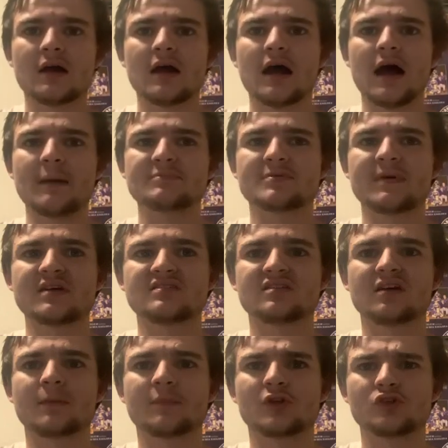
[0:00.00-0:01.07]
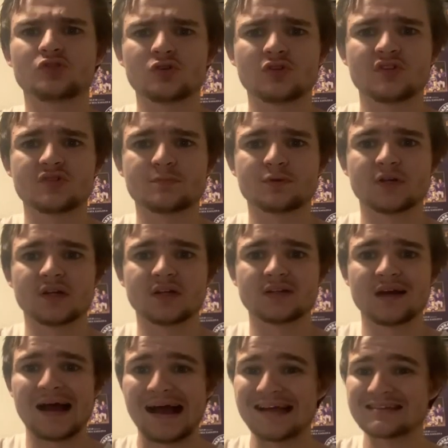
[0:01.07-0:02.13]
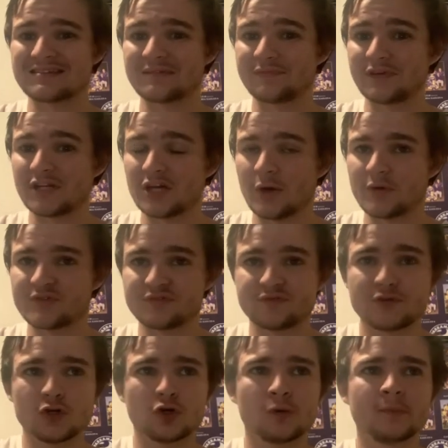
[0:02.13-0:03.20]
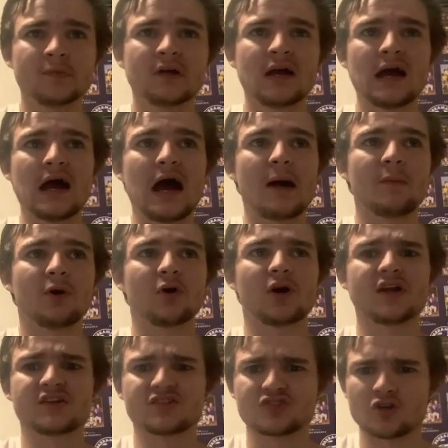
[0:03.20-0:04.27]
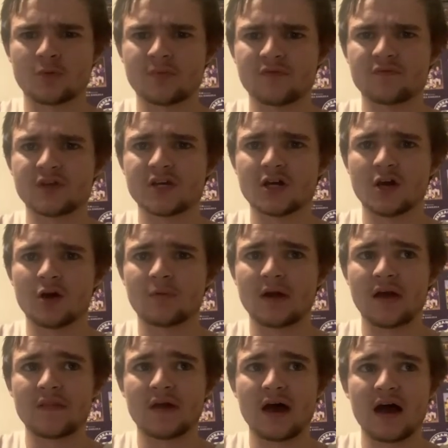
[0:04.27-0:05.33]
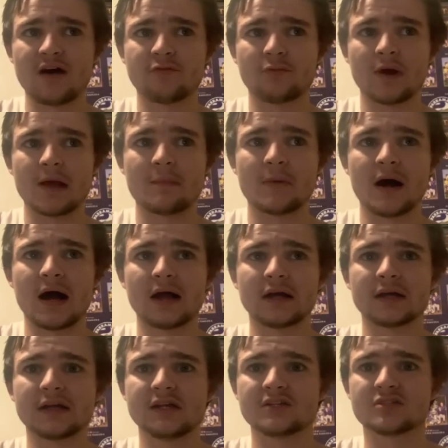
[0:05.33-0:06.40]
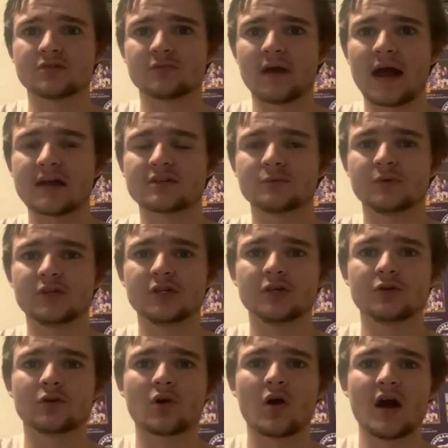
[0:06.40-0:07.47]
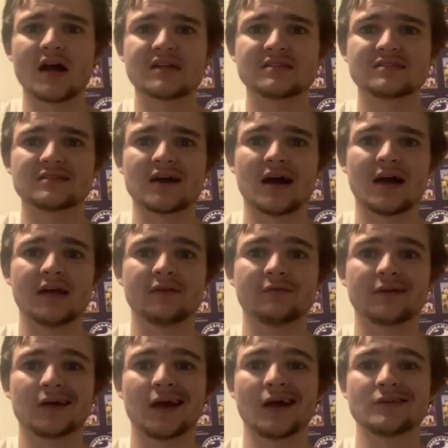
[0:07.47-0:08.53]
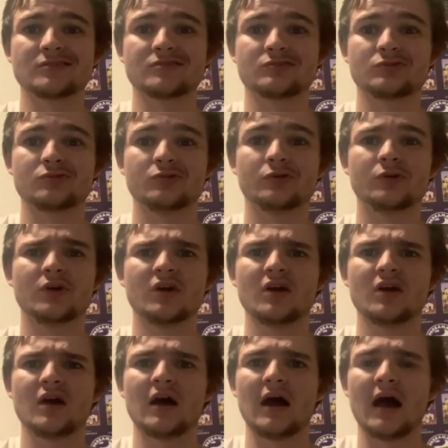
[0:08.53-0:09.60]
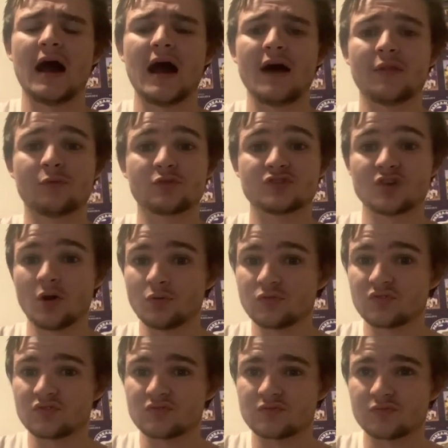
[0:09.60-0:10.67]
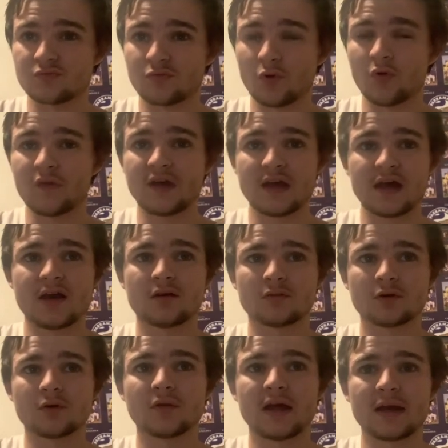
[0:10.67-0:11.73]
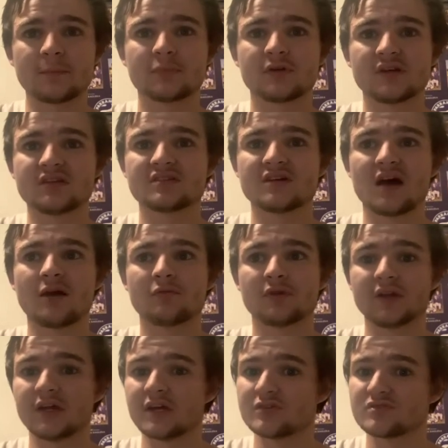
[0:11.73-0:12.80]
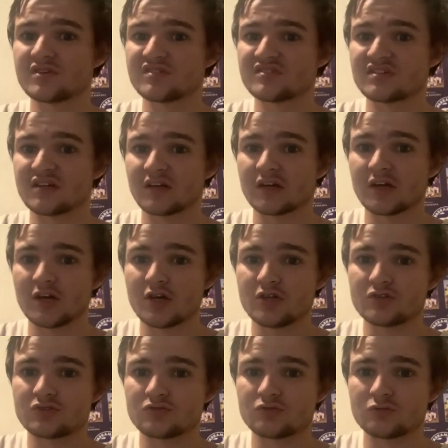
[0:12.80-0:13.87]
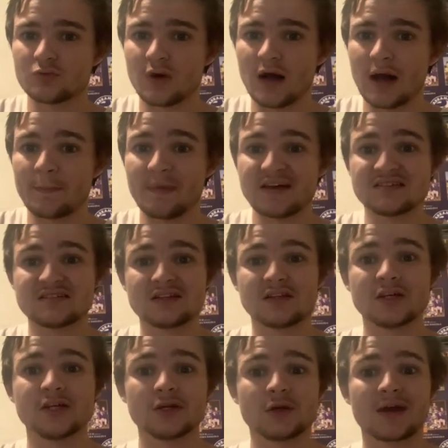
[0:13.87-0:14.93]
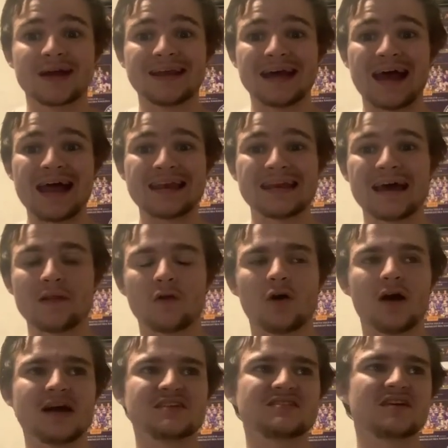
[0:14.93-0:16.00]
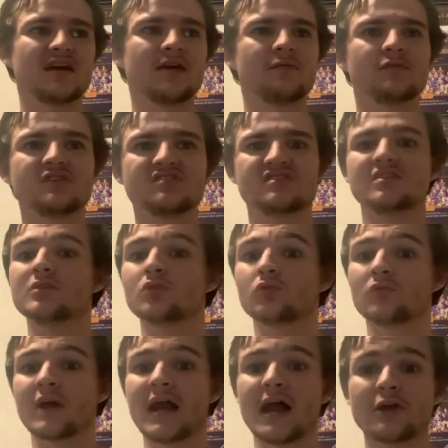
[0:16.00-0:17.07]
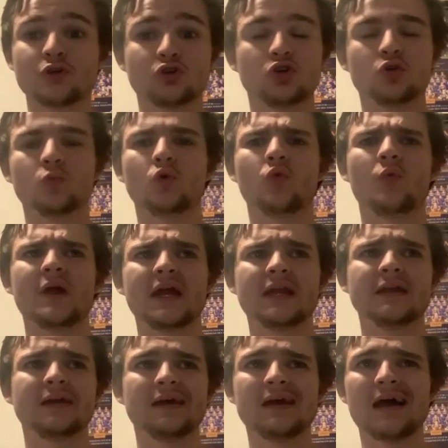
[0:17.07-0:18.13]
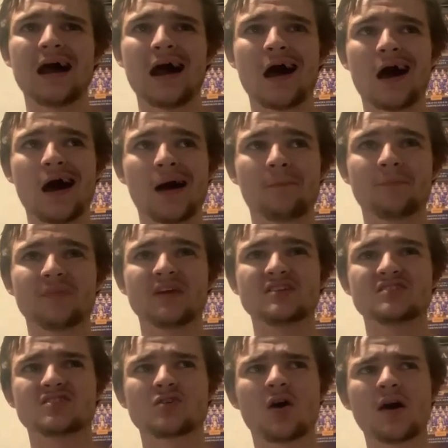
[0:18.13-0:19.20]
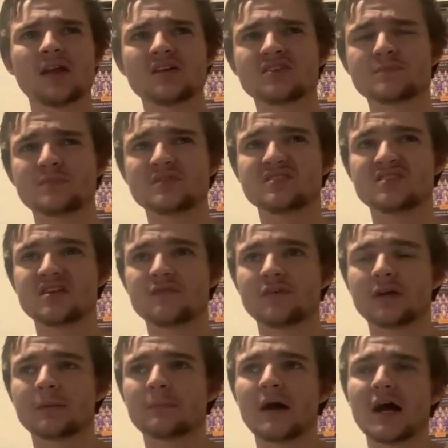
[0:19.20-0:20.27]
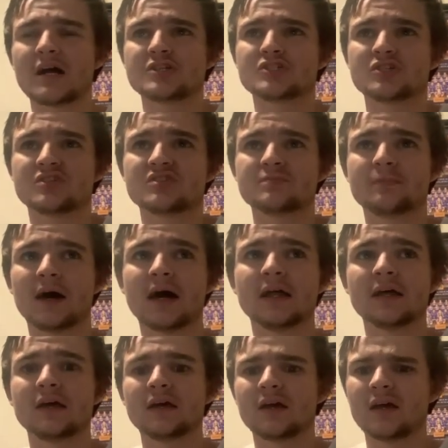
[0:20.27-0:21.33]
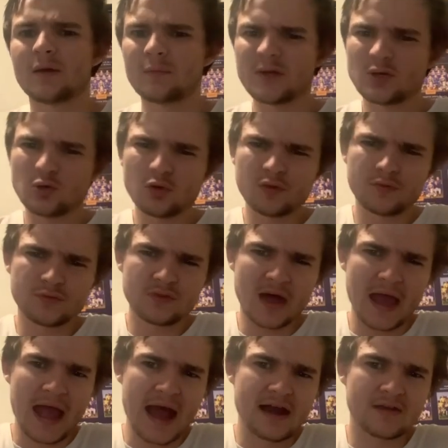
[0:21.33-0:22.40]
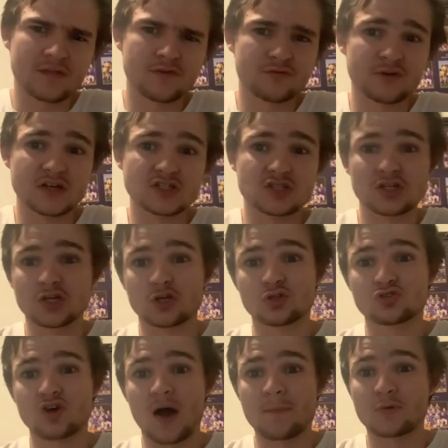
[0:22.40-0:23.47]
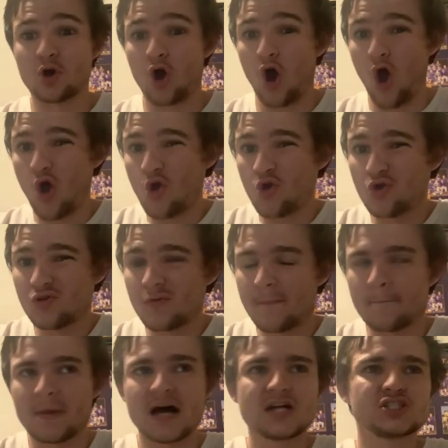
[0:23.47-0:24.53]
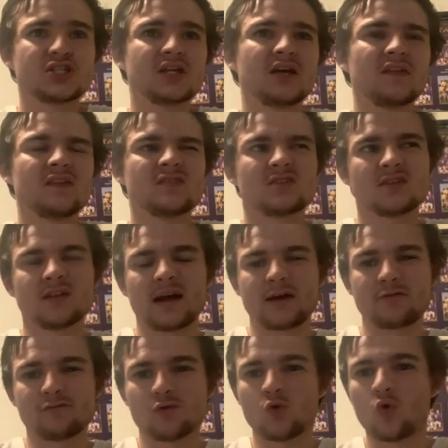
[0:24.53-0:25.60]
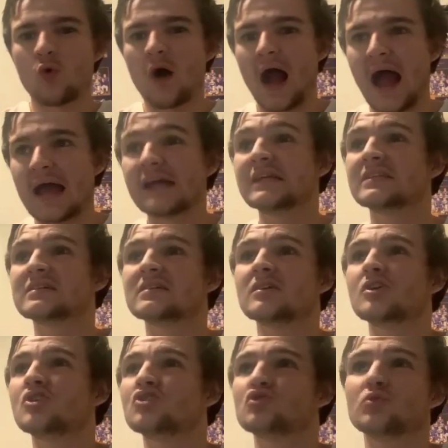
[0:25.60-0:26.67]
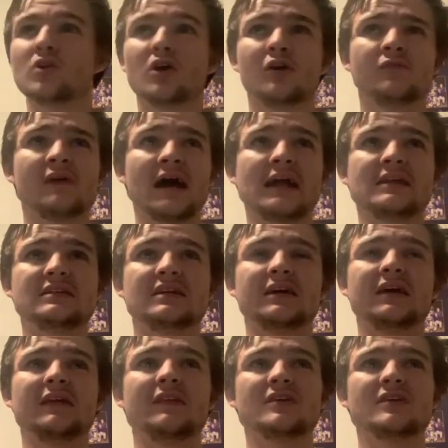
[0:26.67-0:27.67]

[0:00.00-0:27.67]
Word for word: Um, so basically I'm gonna do this predictor as the video is filmed. Um, I'll kind of stop the video around the halfway mark and interact with you guys uh, in regards to uh, the results for the NRL ladder predictor. Really interesting to uh, basically you can analyze every single round who will win. Um, there's kind of specific margins, but it'd be cool if they added the feature that you could type your own margin in. There's only like 4, 8, 12, 18.